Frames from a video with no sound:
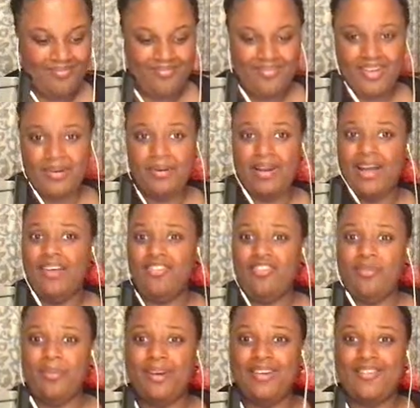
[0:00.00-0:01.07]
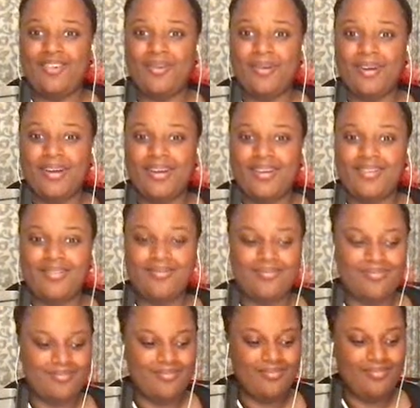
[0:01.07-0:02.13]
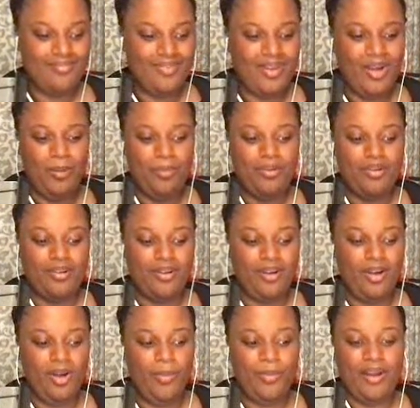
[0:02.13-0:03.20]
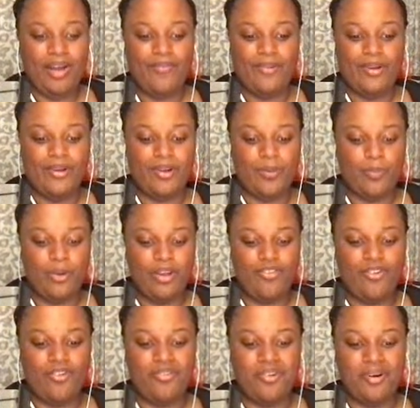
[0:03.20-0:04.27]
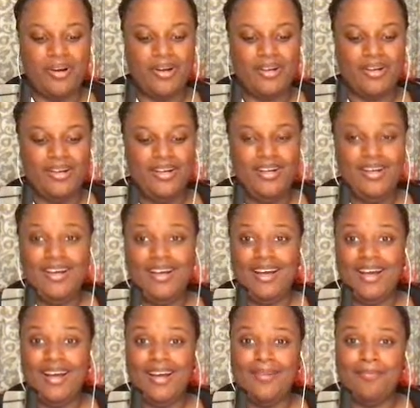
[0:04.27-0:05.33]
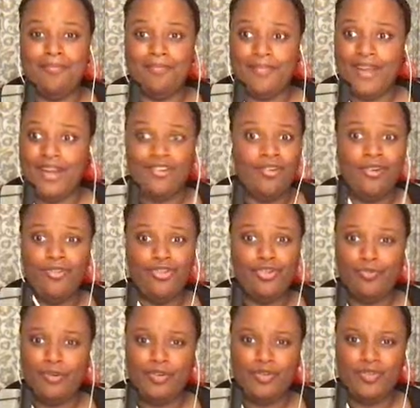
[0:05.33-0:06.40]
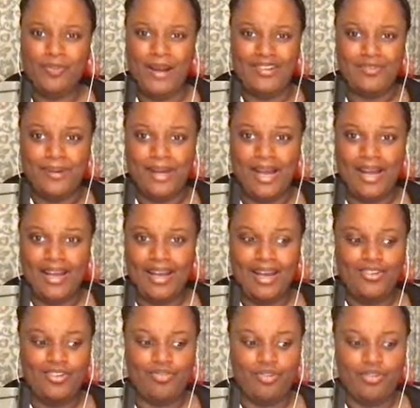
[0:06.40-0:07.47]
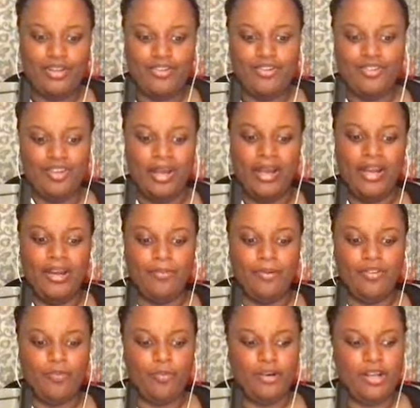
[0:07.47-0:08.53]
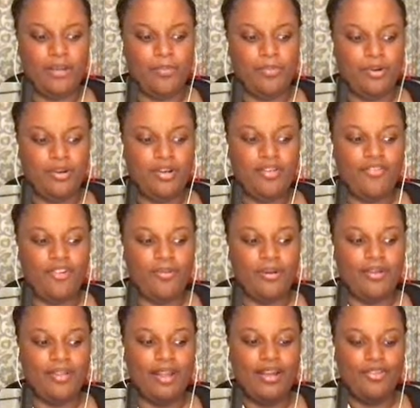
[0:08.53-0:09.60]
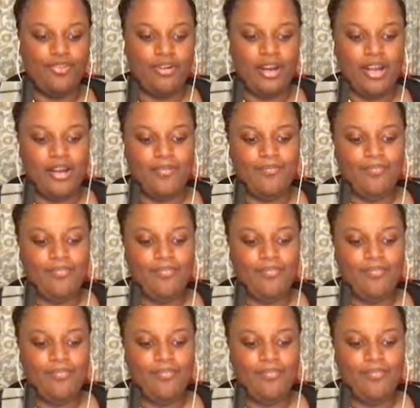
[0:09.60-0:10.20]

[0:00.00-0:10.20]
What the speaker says: Anyway, how's everybody doing? I hope you're having a good week so far. I don't usually do rituals back to back. I just felt like today was pretty important, considering that yesterday